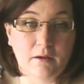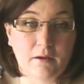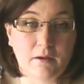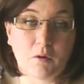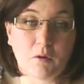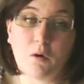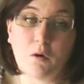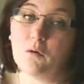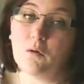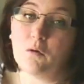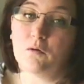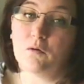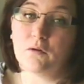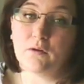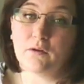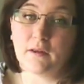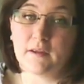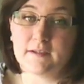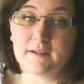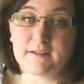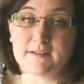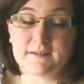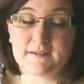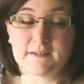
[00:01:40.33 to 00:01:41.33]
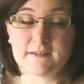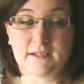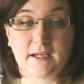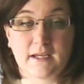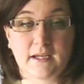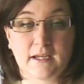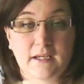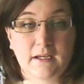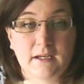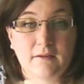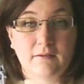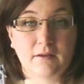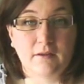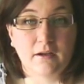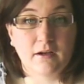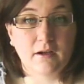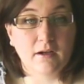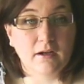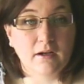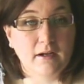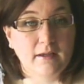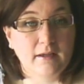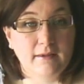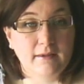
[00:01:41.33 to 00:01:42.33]
cold, I just stick it in there,
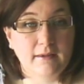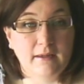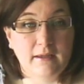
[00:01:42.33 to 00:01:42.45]
and